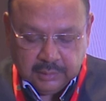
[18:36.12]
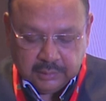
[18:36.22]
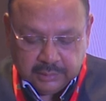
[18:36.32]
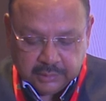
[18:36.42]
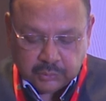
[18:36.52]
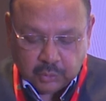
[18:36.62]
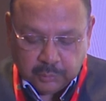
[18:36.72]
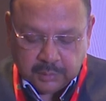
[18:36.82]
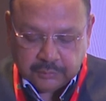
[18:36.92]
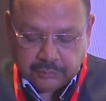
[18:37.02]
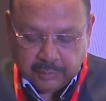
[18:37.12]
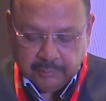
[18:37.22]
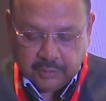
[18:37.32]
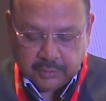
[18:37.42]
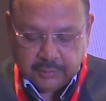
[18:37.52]
This robust
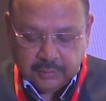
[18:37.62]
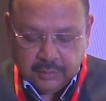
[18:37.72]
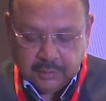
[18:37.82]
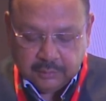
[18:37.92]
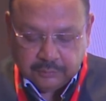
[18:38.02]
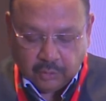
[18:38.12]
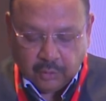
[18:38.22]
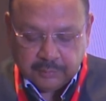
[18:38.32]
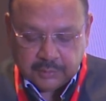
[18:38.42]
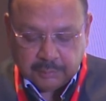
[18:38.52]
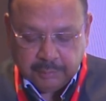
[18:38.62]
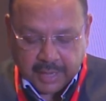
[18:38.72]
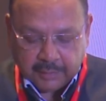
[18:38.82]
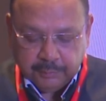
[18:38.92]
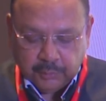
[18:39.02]
framework forms the
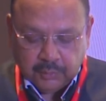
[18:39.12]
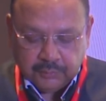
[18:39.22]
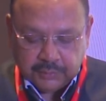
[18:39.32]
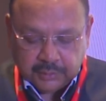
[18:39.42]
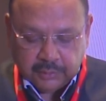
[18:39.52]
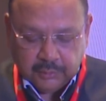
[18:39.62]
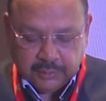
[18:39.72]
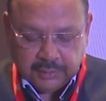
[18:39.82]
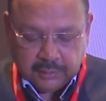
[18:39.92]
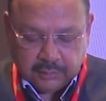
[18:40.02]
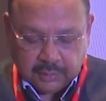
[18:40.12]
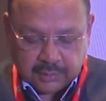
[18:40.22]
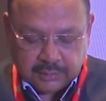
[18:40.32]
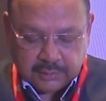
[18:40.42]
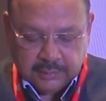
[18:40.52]
backbone of security and
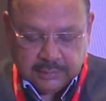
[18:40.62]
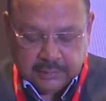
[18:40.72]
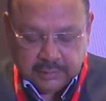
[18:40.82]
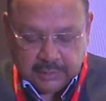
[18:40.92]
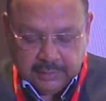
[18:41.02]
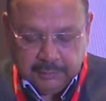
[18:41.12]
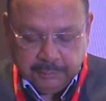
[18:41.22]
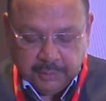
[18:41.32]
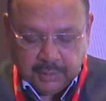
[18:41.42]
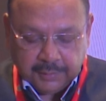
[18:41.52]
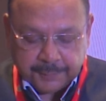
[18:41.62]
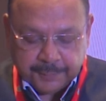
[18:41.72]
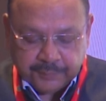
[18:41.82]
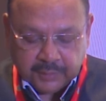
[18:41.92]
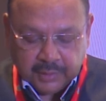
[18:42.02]
trust in DPI,
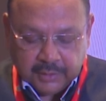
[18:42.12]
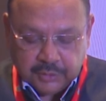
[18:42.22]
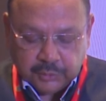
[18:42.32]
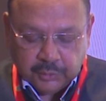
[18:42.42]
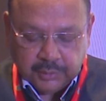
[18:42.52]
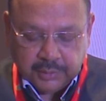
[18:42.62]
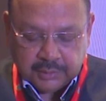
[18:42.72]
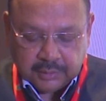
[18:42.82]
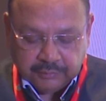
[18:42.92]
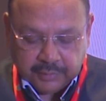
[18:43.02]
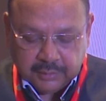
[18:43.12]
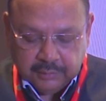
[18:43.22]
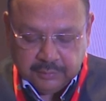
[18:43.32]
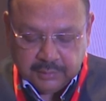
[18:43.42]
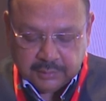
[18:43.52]
ensuring its
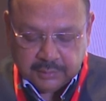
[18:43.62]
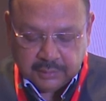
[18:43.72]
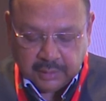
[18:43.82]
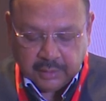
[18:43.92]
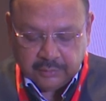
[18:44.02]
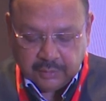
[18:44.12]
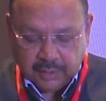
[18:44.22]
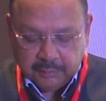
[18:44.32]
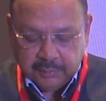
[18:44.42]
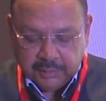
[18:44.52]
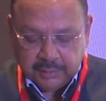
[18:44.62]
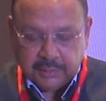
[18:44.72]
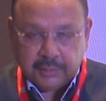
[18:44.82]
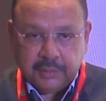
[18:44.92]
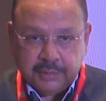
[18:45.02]
effectiveness and reliability
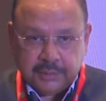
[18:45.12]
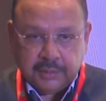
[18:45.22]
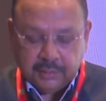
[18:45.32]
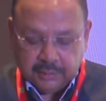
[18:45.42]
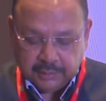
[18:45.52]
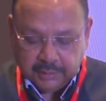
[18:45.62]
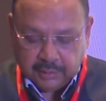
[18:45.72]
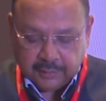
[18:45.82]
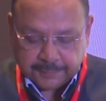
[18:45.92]
in the digital era.